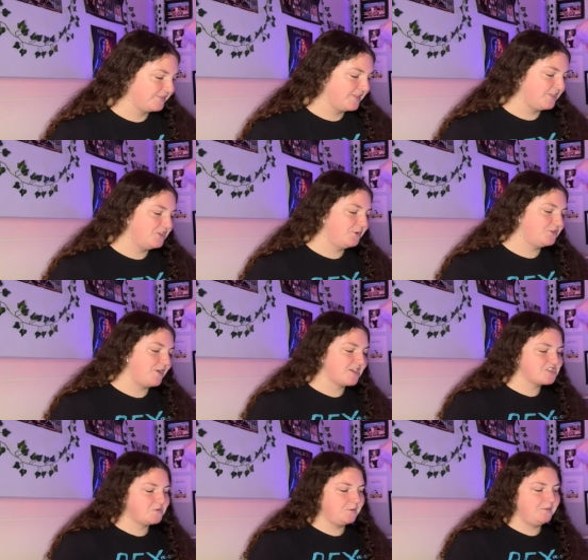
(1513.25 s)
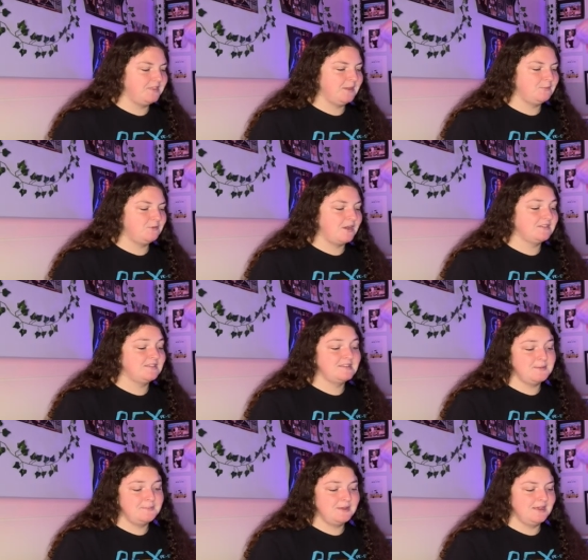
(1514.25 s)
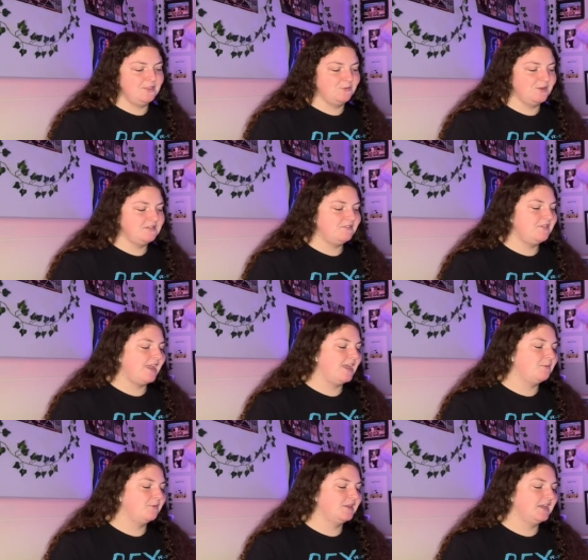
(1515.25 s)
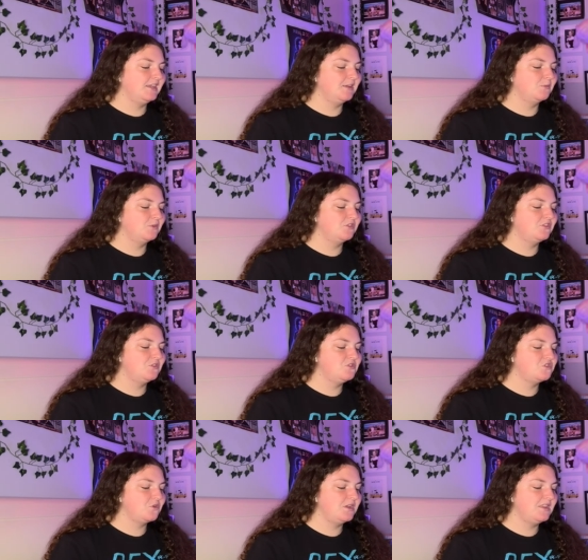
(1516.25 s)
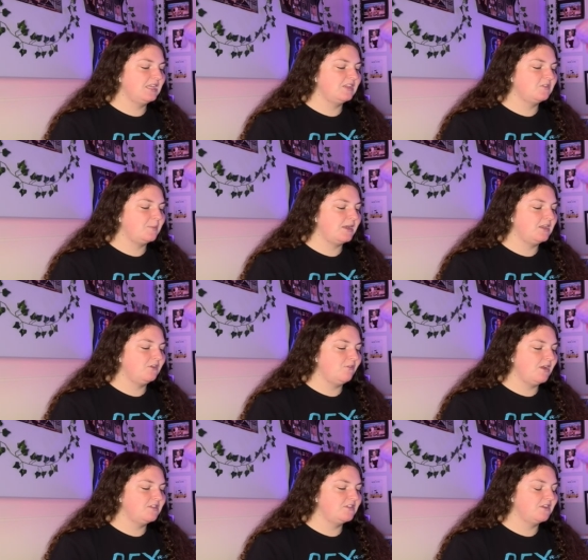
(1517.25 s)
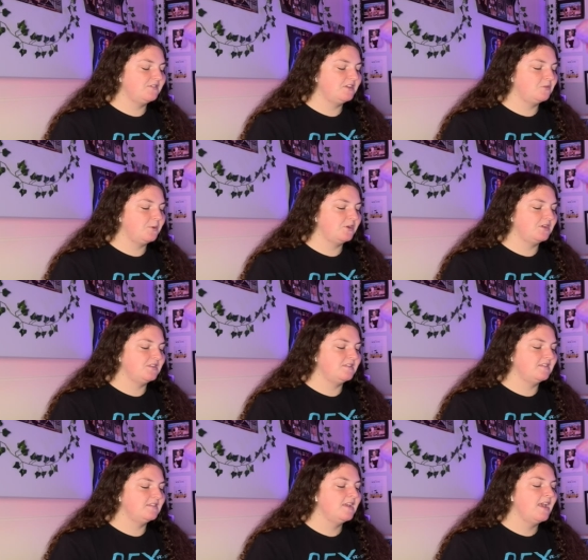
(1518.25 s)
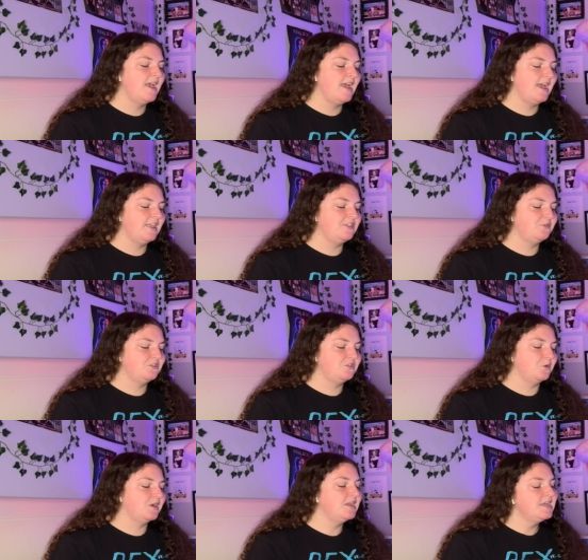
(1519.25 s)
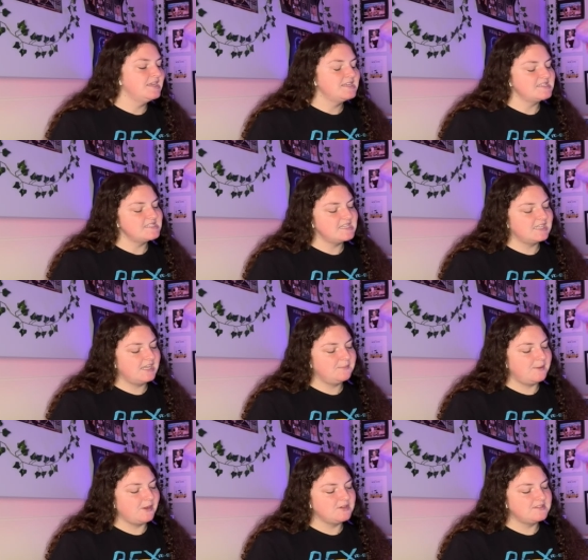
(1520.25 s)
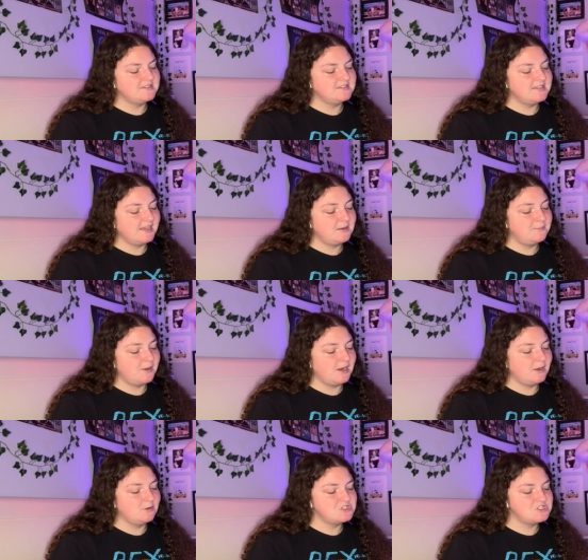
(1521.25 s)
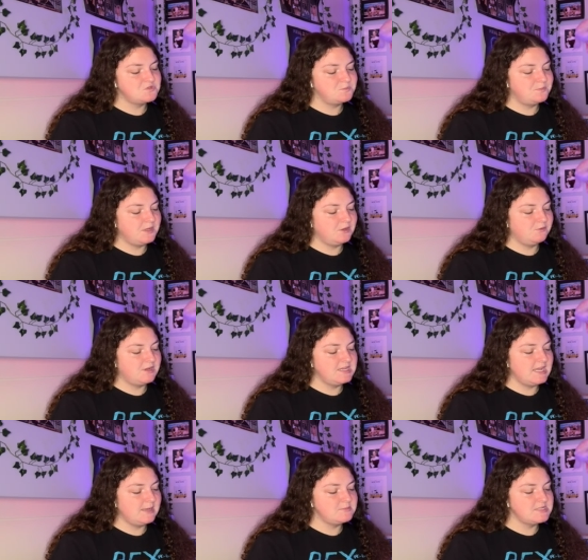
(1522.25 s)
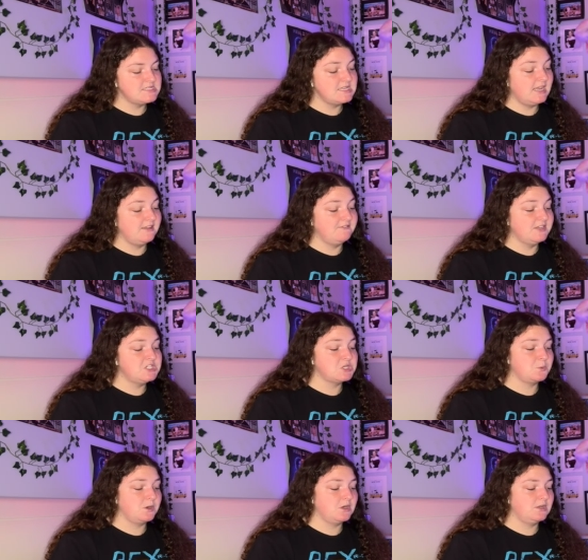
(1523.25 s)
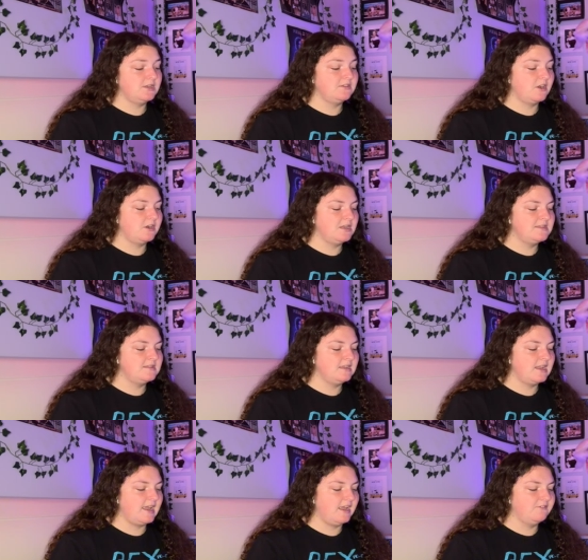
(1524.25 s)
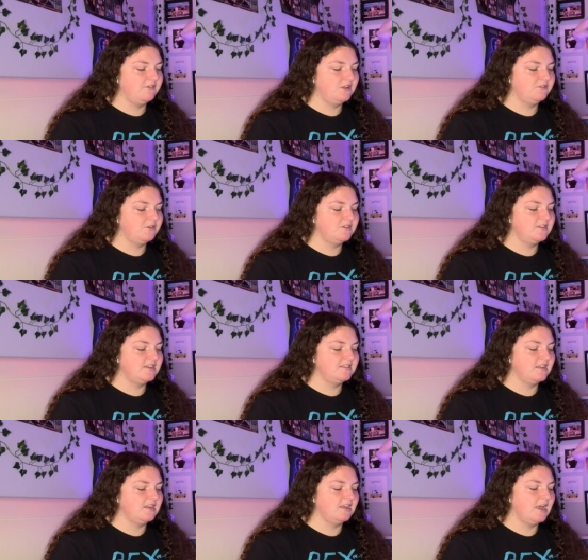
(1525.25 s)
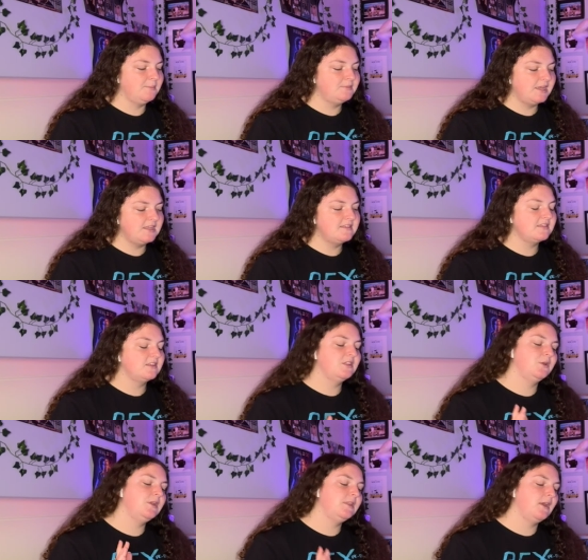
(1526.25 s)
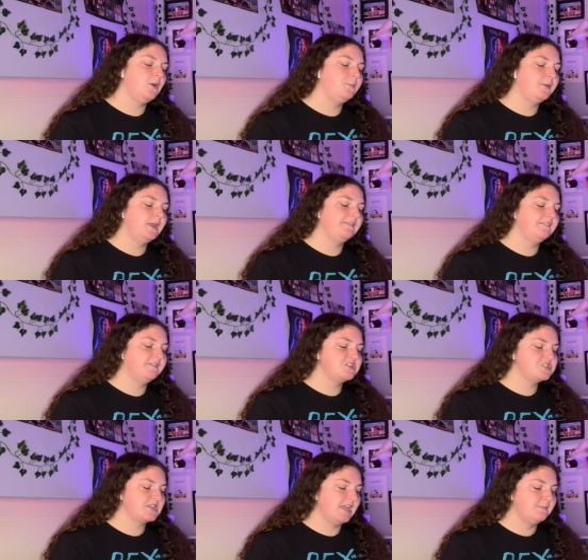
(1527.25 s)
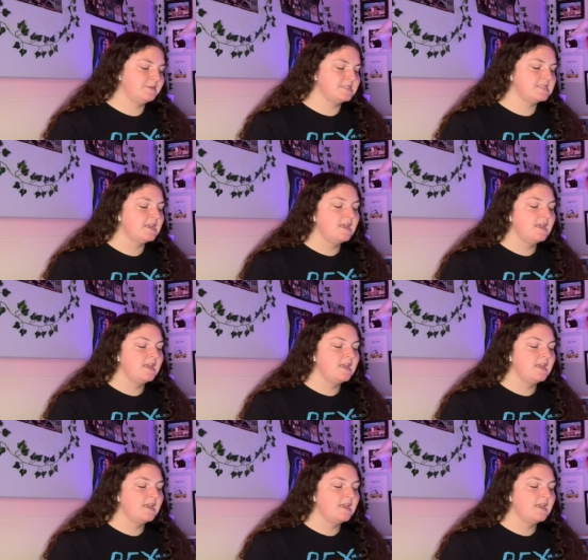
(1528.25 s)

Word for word: The new attraction will be themed around Simba and the rest of the animal kingdom will soon join the expanding roster of experiences at the resort. Disneyland Paris' second park, which is being renamed Disney Adventure World, has already seen a handful of recent exciting updates, including the opening of Avengers Campus